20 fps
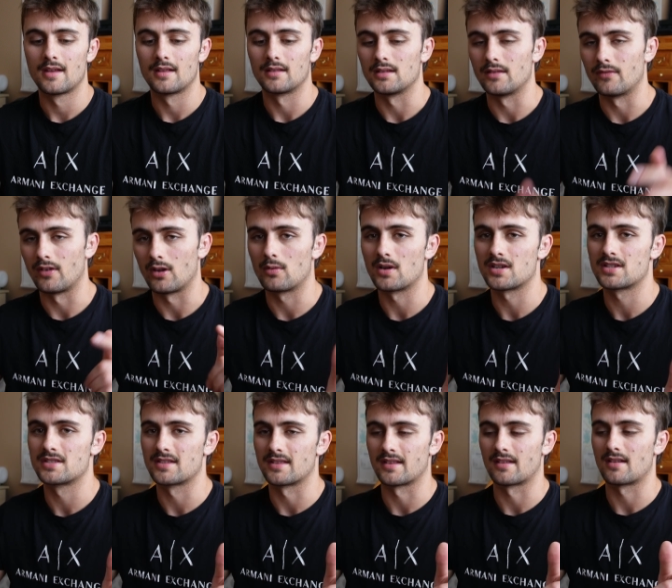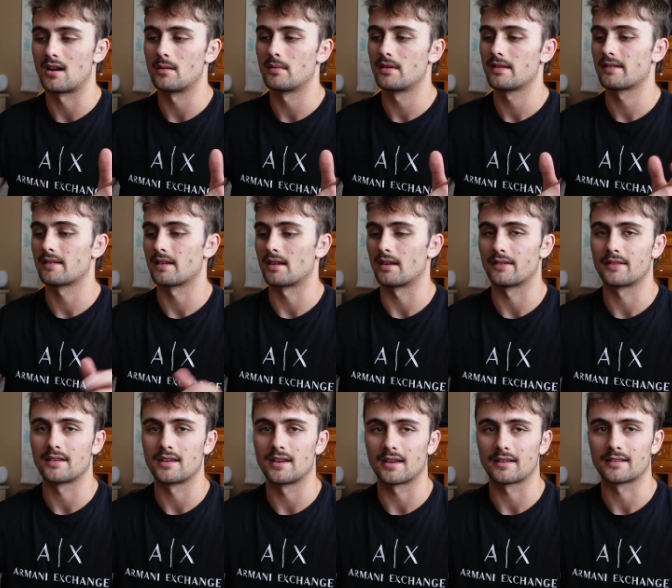leave any questions in the comments, and I'll
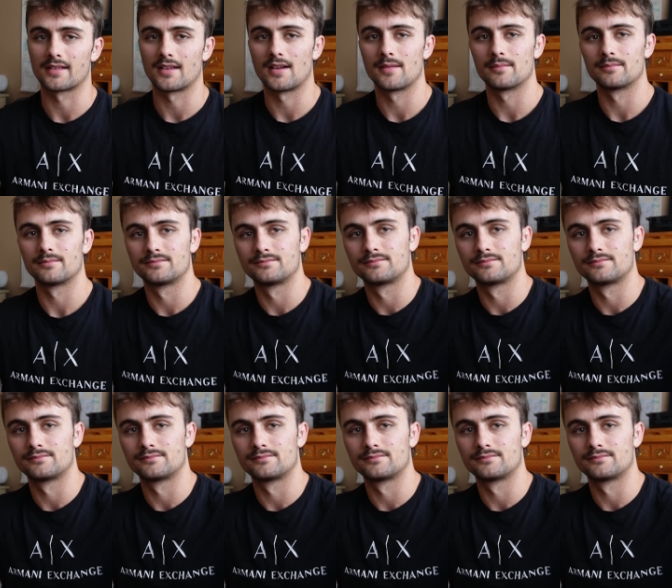see you next time.